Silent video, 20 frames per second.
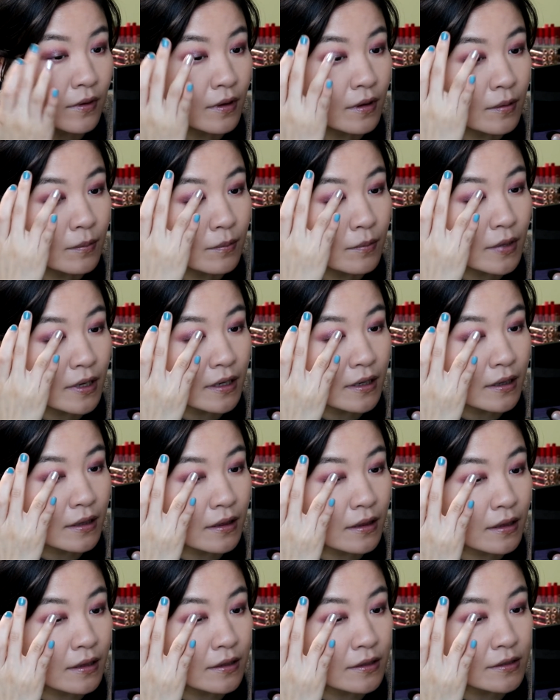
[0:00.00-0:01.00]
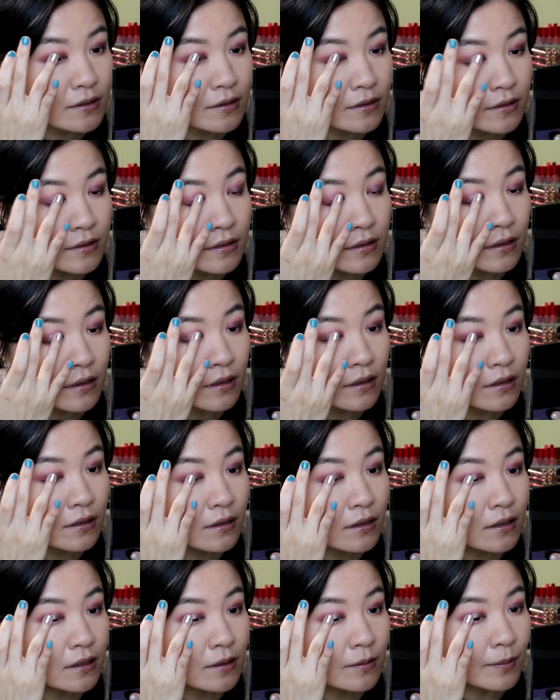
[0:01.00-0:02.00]
make this a
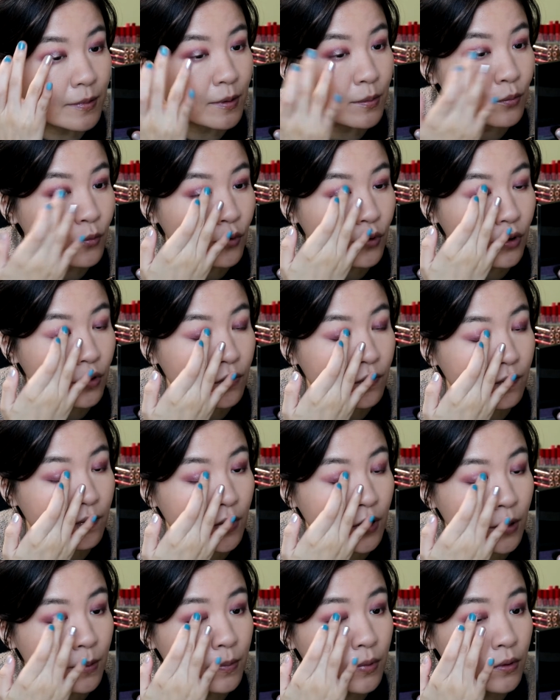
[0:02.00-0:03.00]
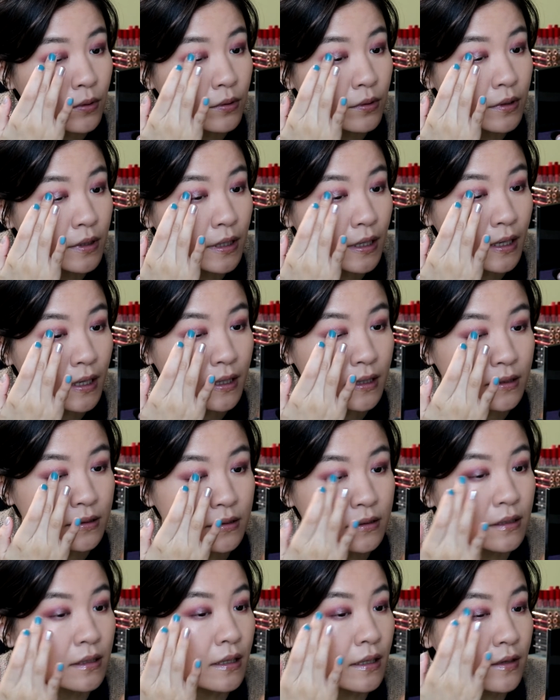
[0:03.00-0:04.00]
little bit more wearable
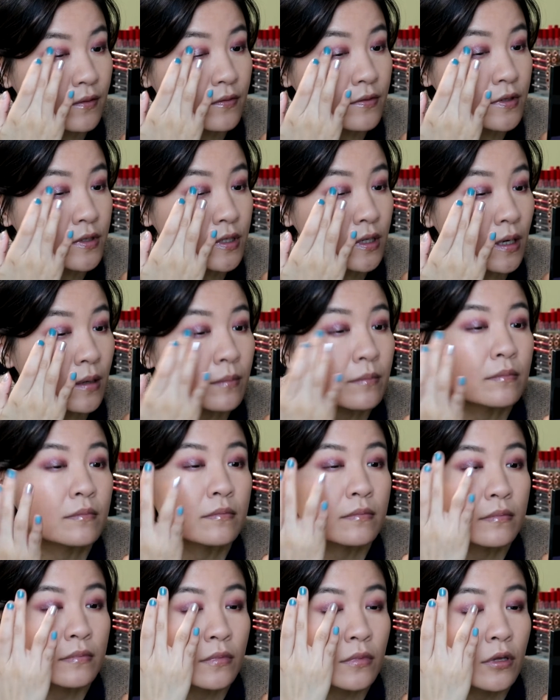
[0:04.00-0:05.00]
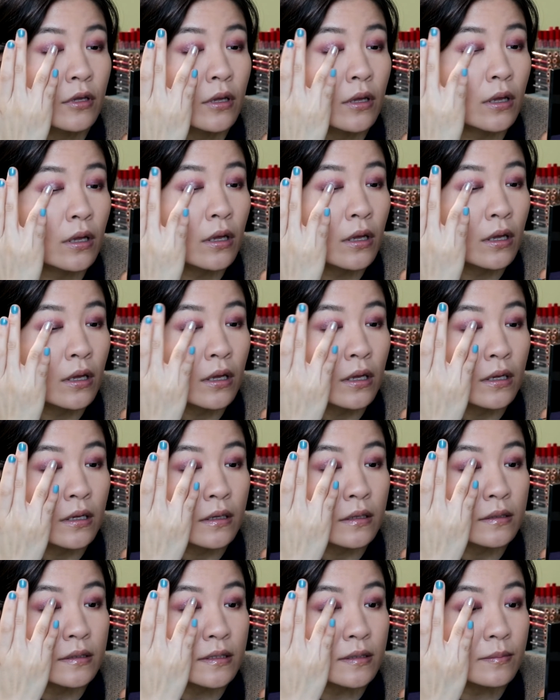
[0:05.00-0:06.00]
and give some
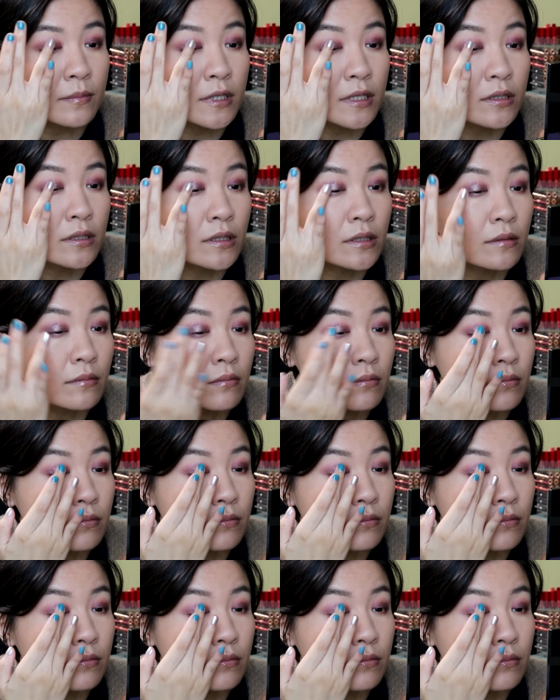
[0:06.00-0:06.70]
dimension.